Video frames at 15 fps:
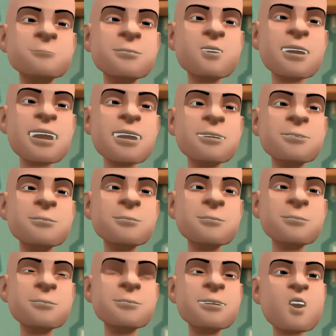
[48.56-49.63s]
Okay,
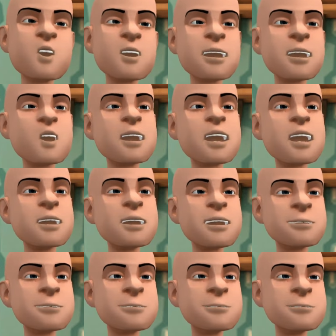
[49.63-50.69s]
good luck with
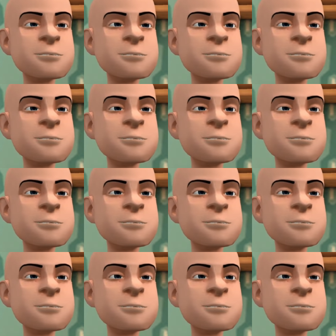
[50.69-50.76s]
that.